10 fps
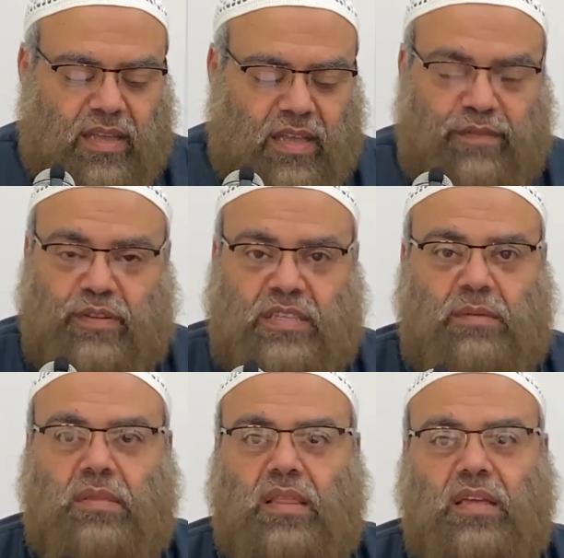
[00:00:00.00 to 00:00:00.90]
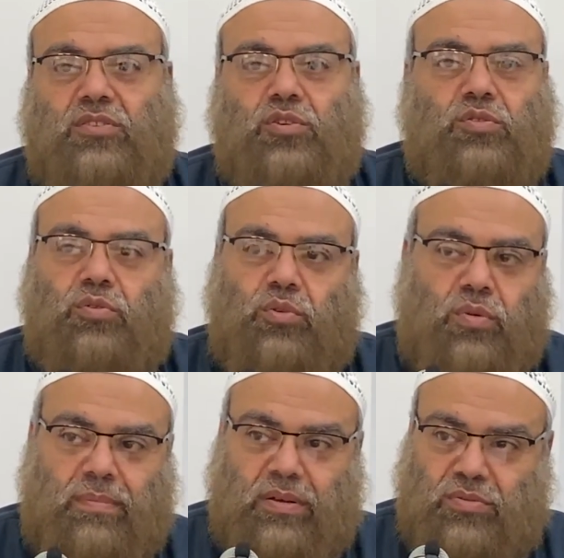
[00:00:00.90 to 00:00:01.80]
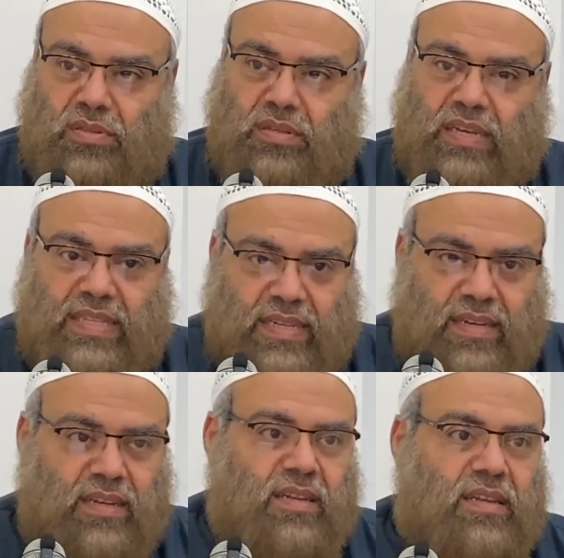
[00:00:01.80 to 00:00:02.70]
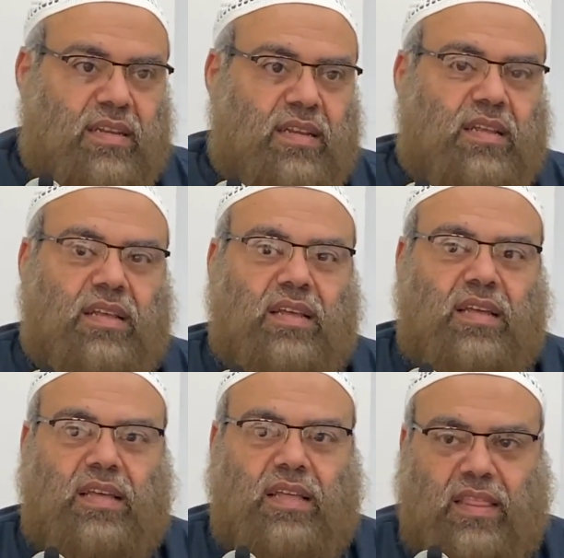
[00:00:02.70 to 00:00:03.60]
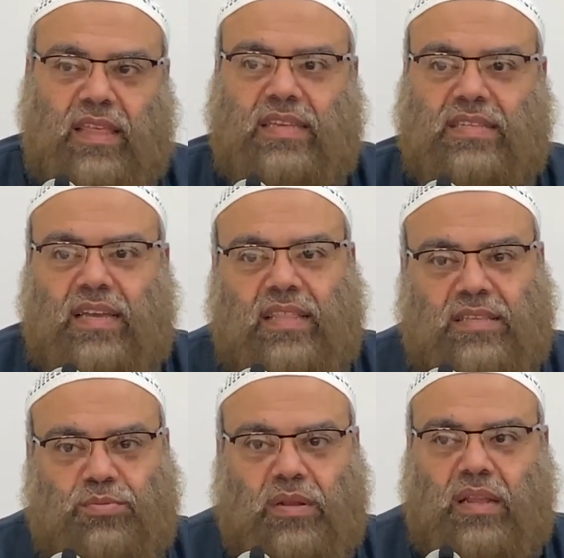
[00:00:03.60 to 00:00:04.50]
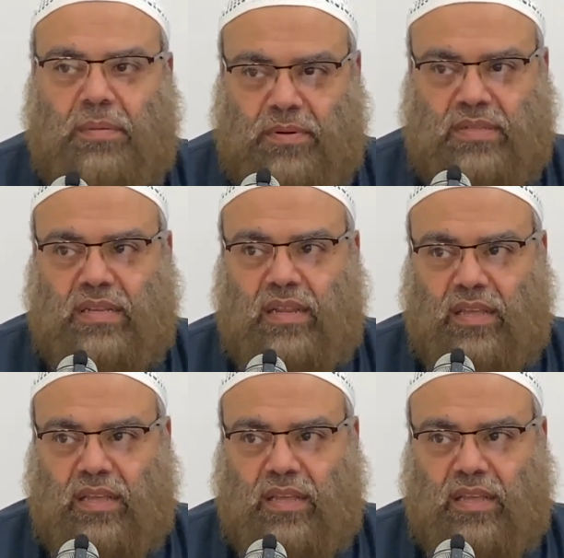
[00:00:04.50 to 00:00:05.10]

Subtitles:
If it's something that you don't know about, hidden, and things like this, what a person